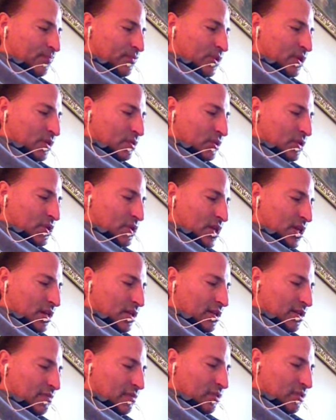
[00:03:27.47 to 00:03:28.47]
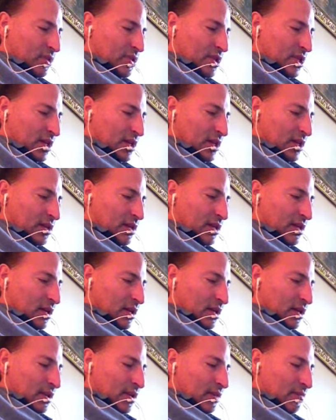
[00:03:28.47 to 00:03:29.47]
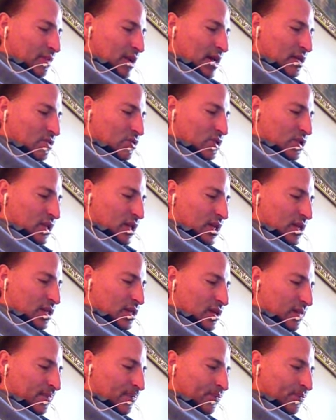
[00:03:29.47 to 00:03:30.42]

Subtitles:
You will say to him who is in it, 'The master says,